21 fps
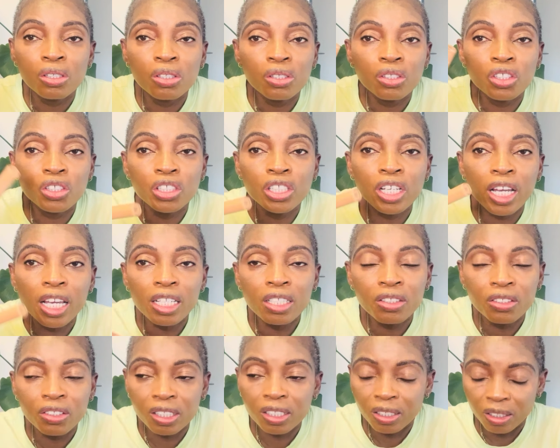
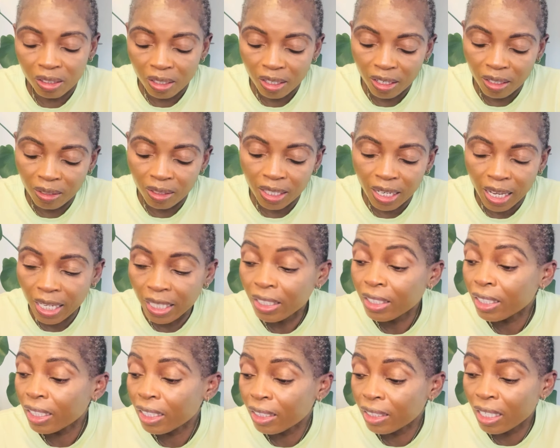shades
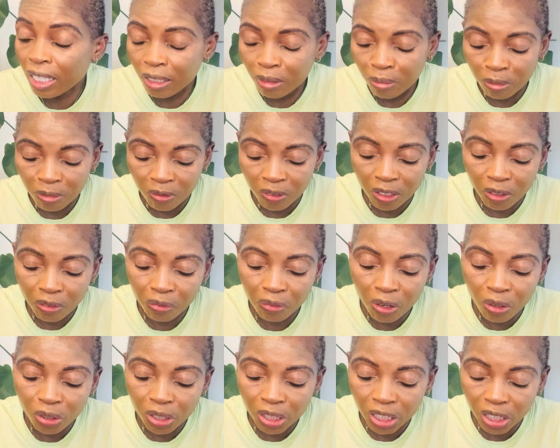lighter than the
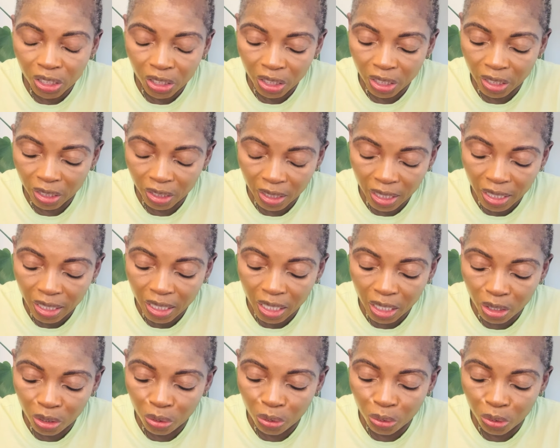foundation that I
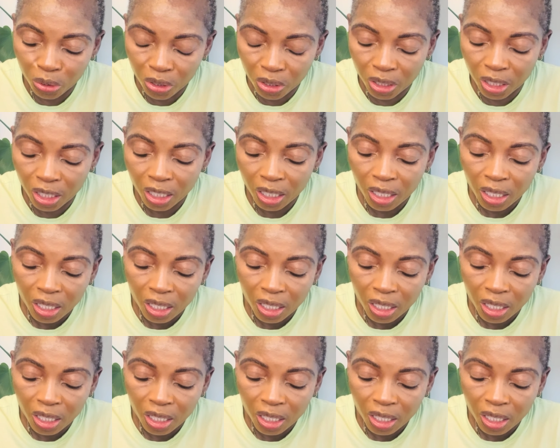used.